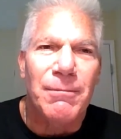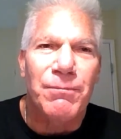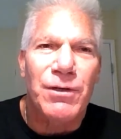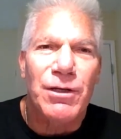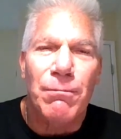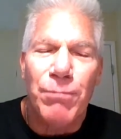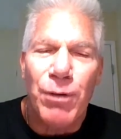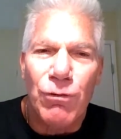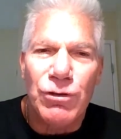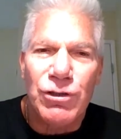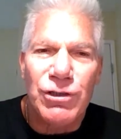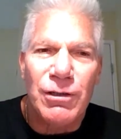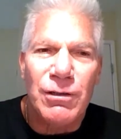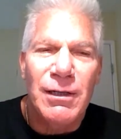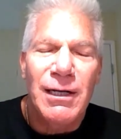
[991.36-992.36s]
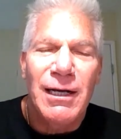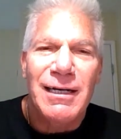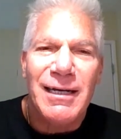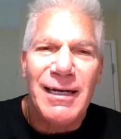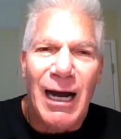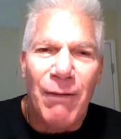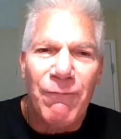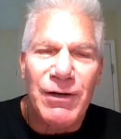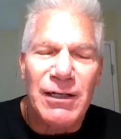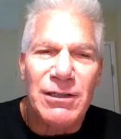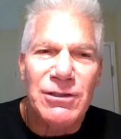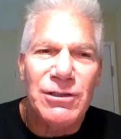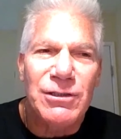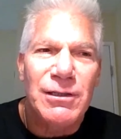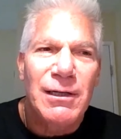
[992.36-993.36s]
composure,
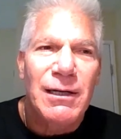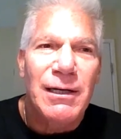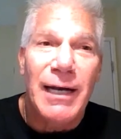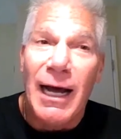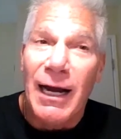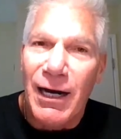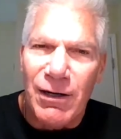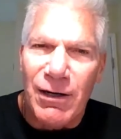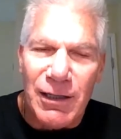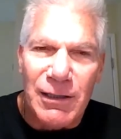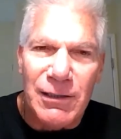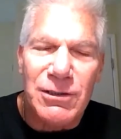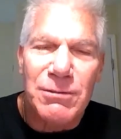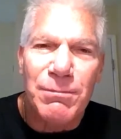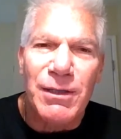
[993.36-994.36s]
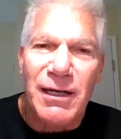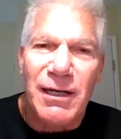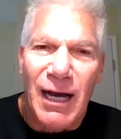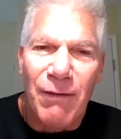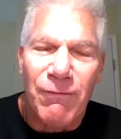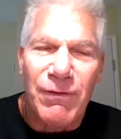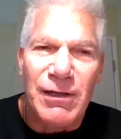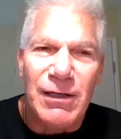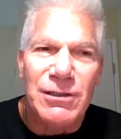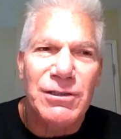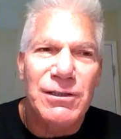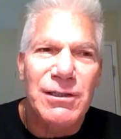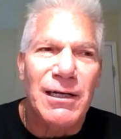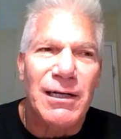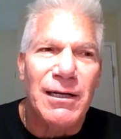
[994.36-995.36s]
confidence, not arrogance, but
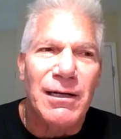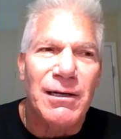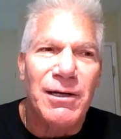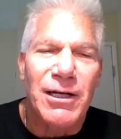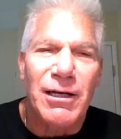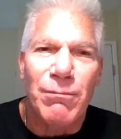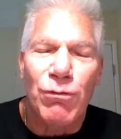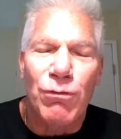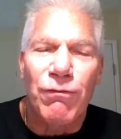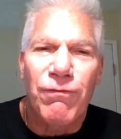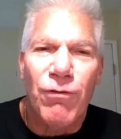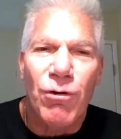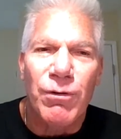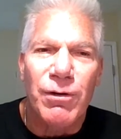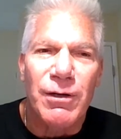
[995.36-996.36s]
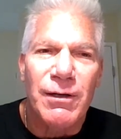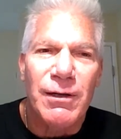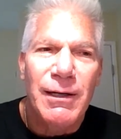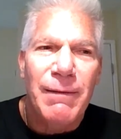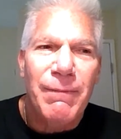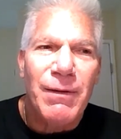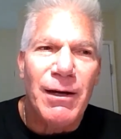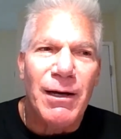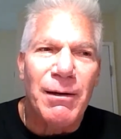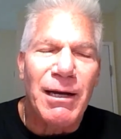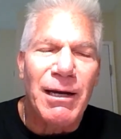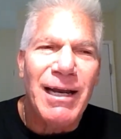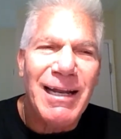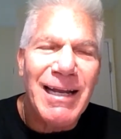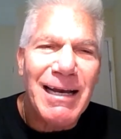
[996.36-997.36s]
confidence, and you can move forward.
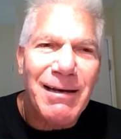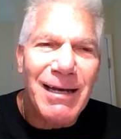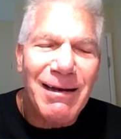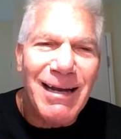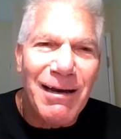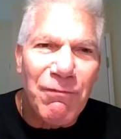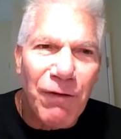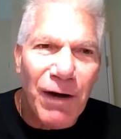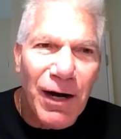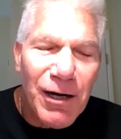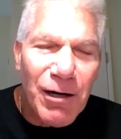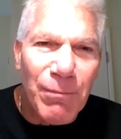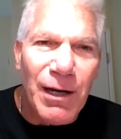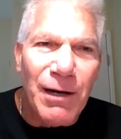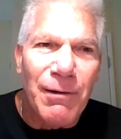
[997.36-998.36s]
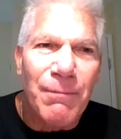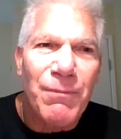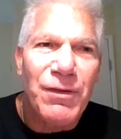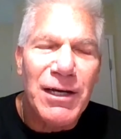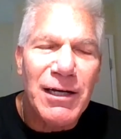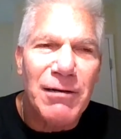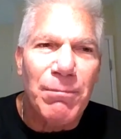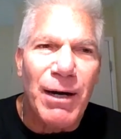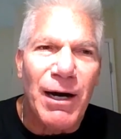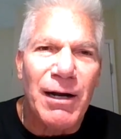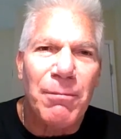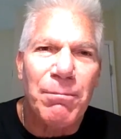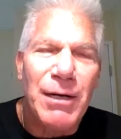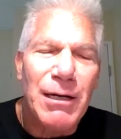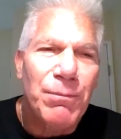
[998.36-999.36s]
And in that environment, think about
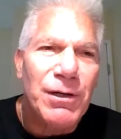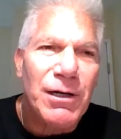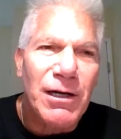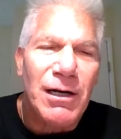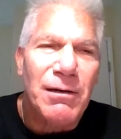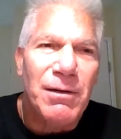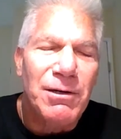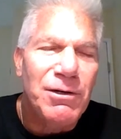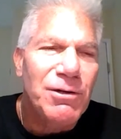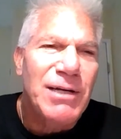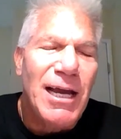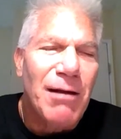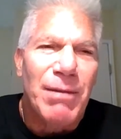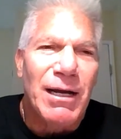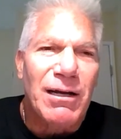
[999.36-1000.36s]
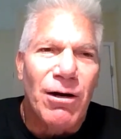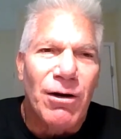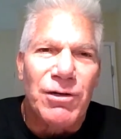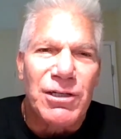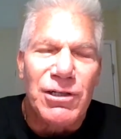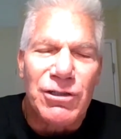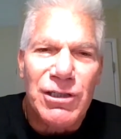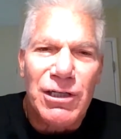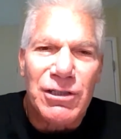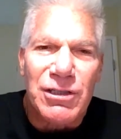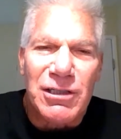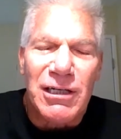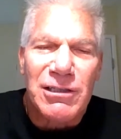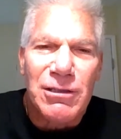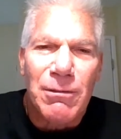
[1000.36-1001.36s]
it, people are you can't make all the
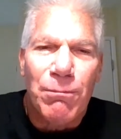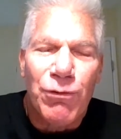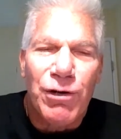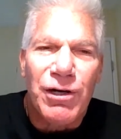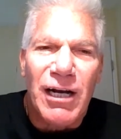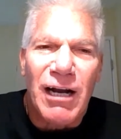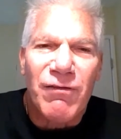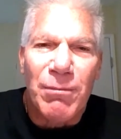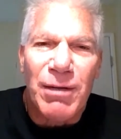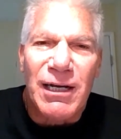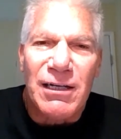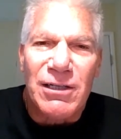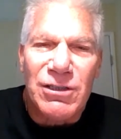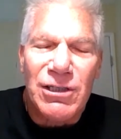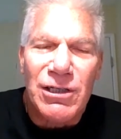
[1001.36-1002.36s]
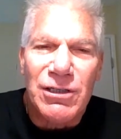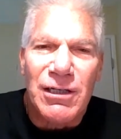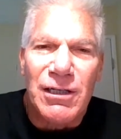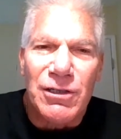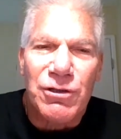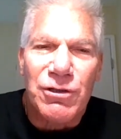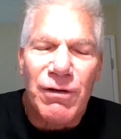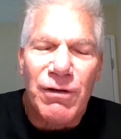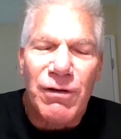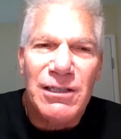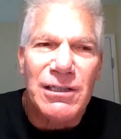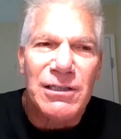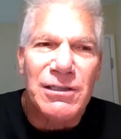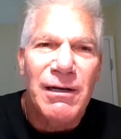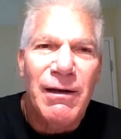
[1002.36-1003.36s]
decisions. At some point, you're going to have to make a decision in this
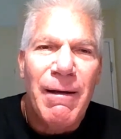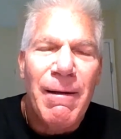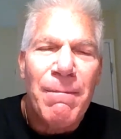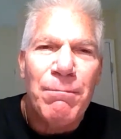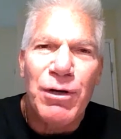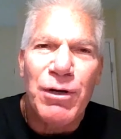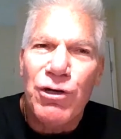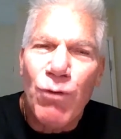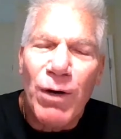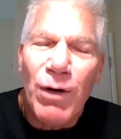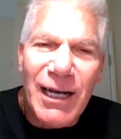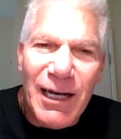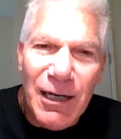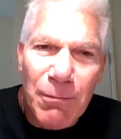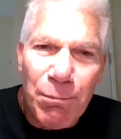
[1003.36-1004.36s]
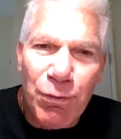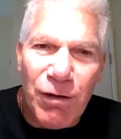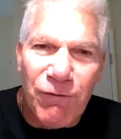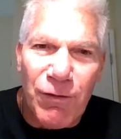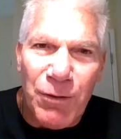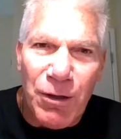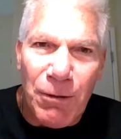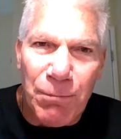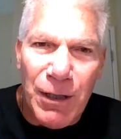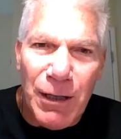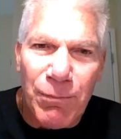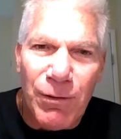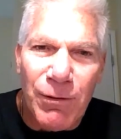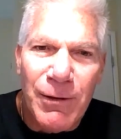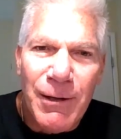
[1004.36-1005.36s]
crisis, but you want to get input from your
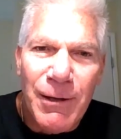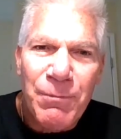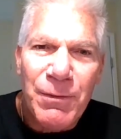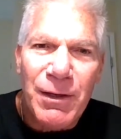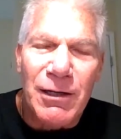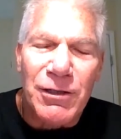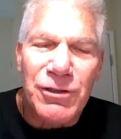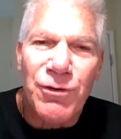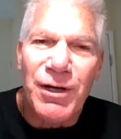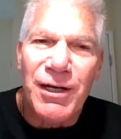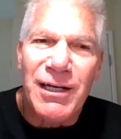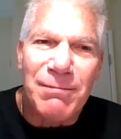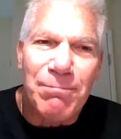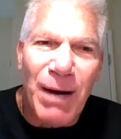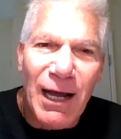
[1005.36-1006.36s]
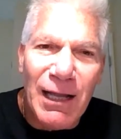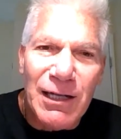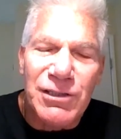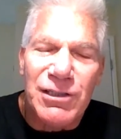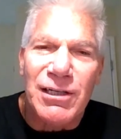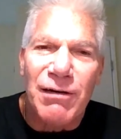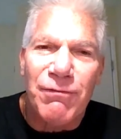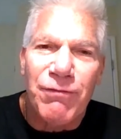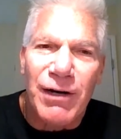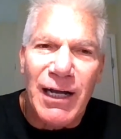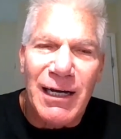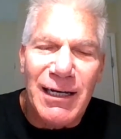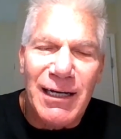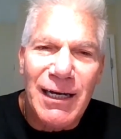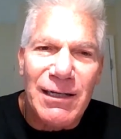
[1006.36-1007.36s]
people so you can balance the different
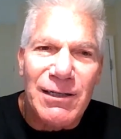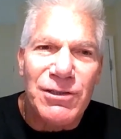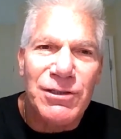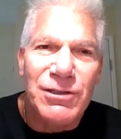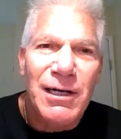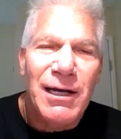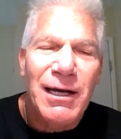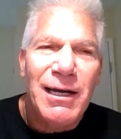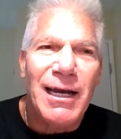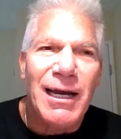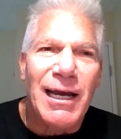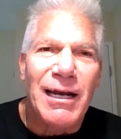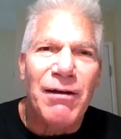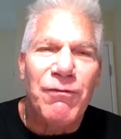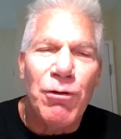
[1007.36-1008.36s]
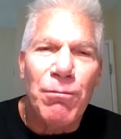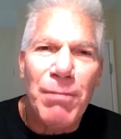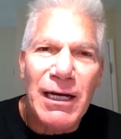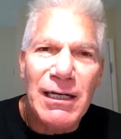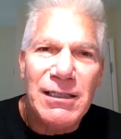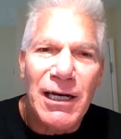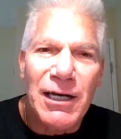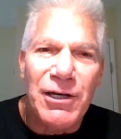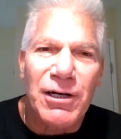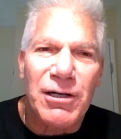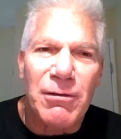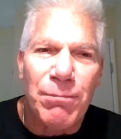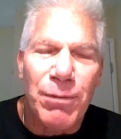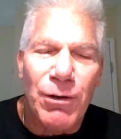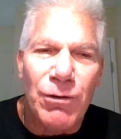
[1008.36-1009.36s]
ideas. And if you maintain your
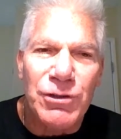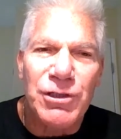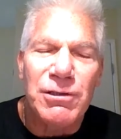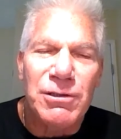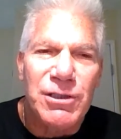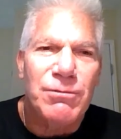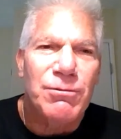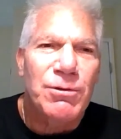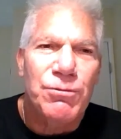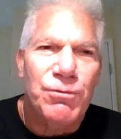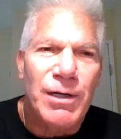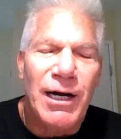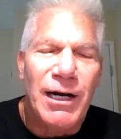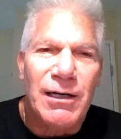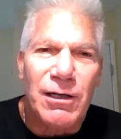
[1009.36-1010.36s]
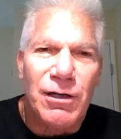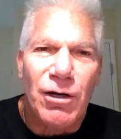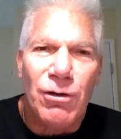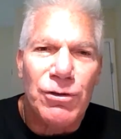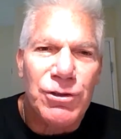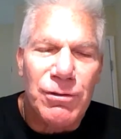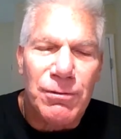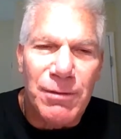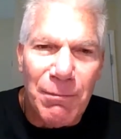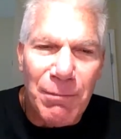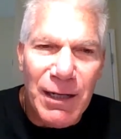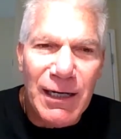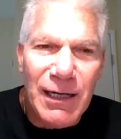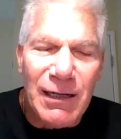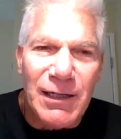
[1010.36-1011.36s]
composure, you're creating a culture
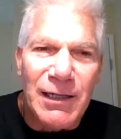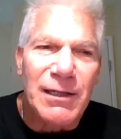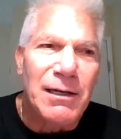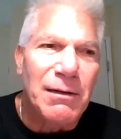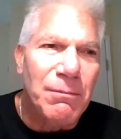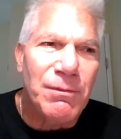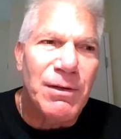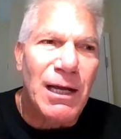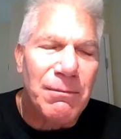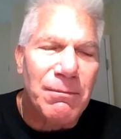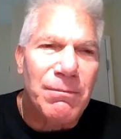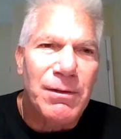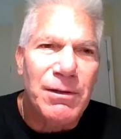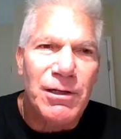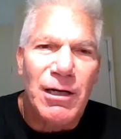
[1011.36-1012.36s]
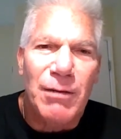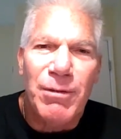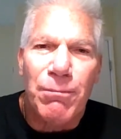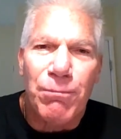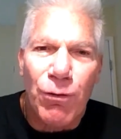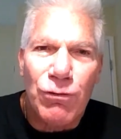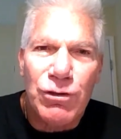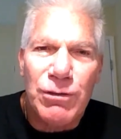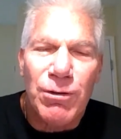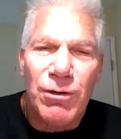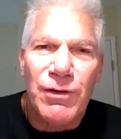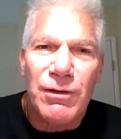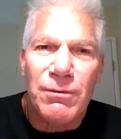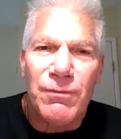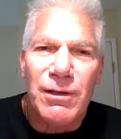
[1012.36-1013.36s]
immediately that you're going to be approachable.
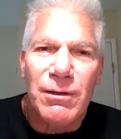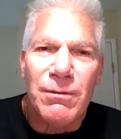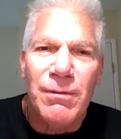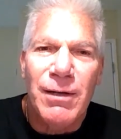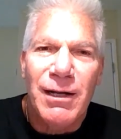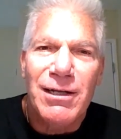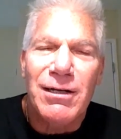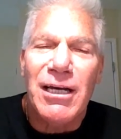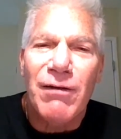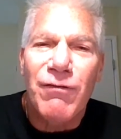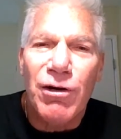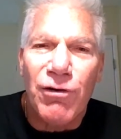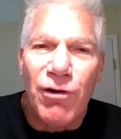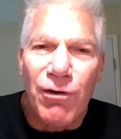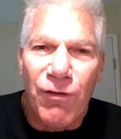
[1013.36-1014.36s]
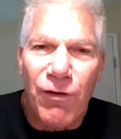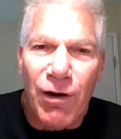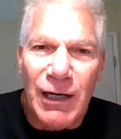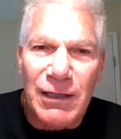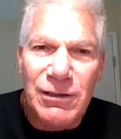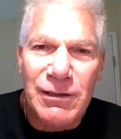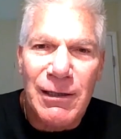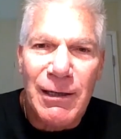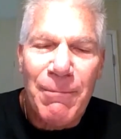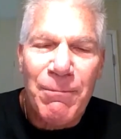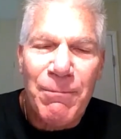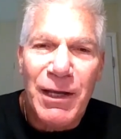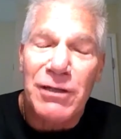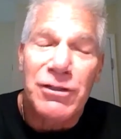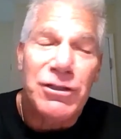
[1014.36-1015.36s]
They'll give you their thoughts.
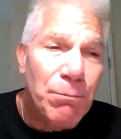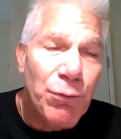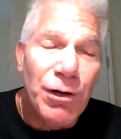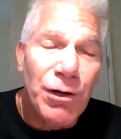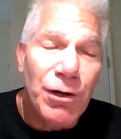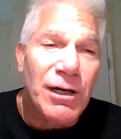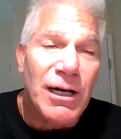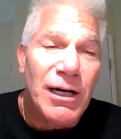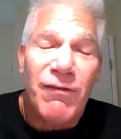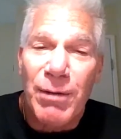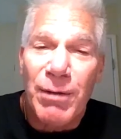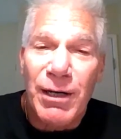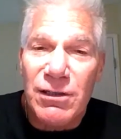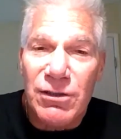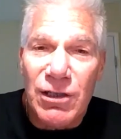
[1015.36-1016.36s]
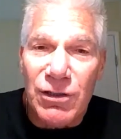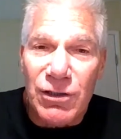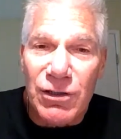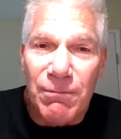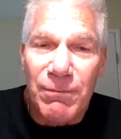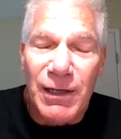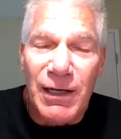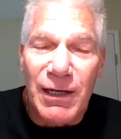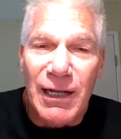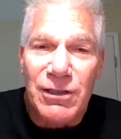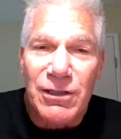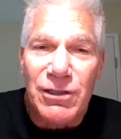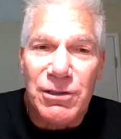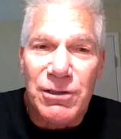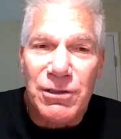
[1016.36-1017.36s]
And at some point, you're going to have to make a decision. And
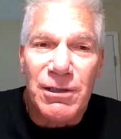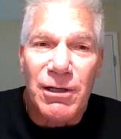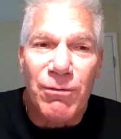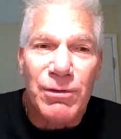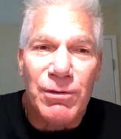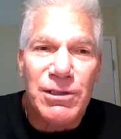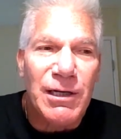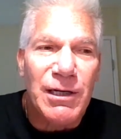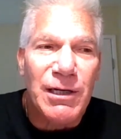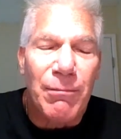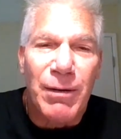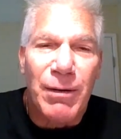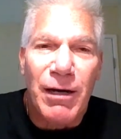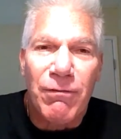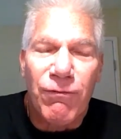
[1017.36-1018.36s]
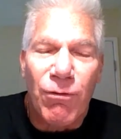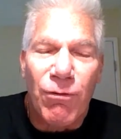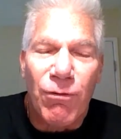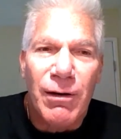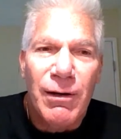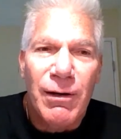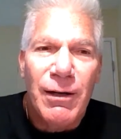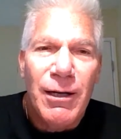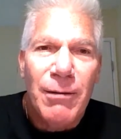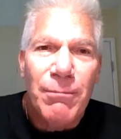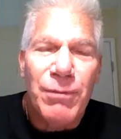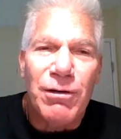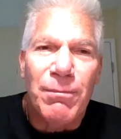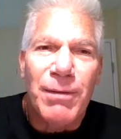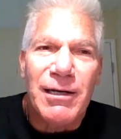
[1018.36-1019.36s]
that's just, what you're getting paid for.
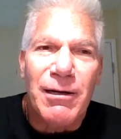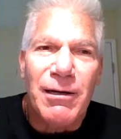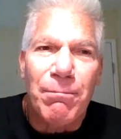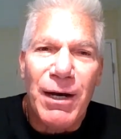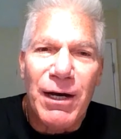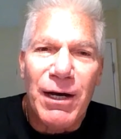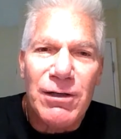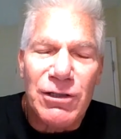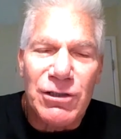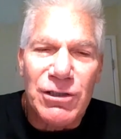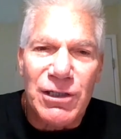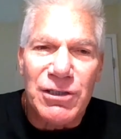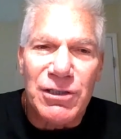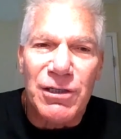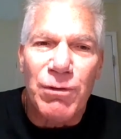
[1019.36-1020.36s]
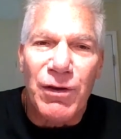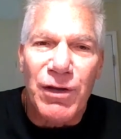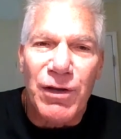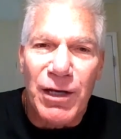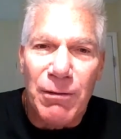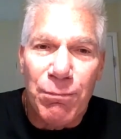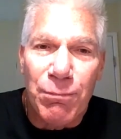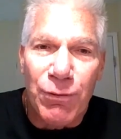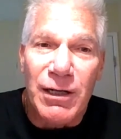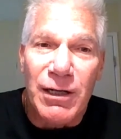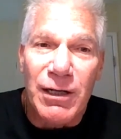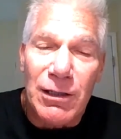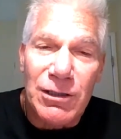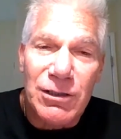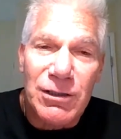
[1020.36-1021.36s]
But you'll make a better decision with input
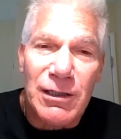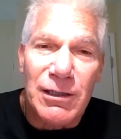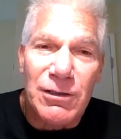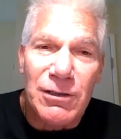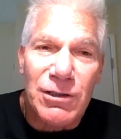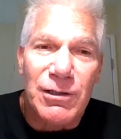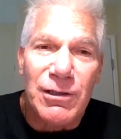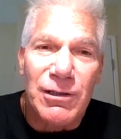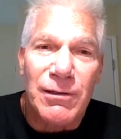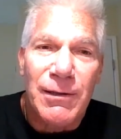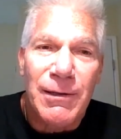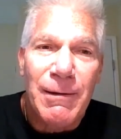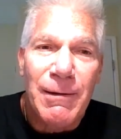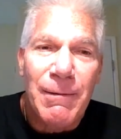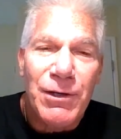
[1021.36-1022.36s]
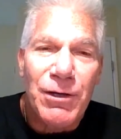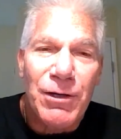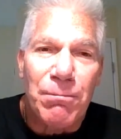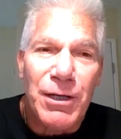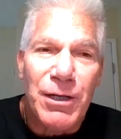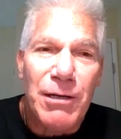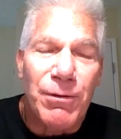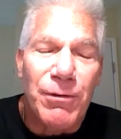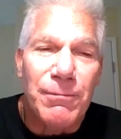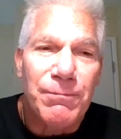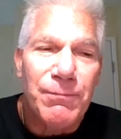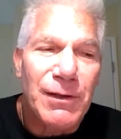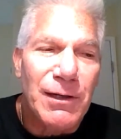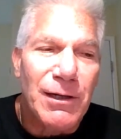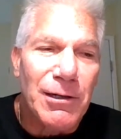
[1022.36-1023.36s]
and listening to your people.
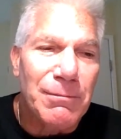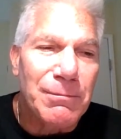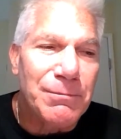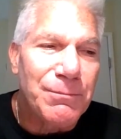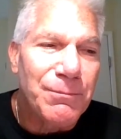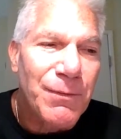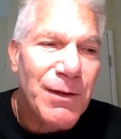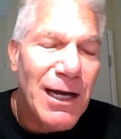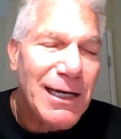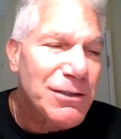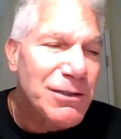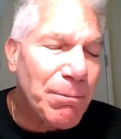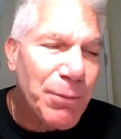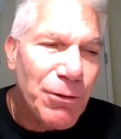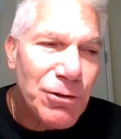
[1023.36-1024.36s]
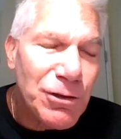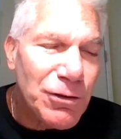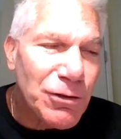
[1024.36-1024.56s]
I guess a personal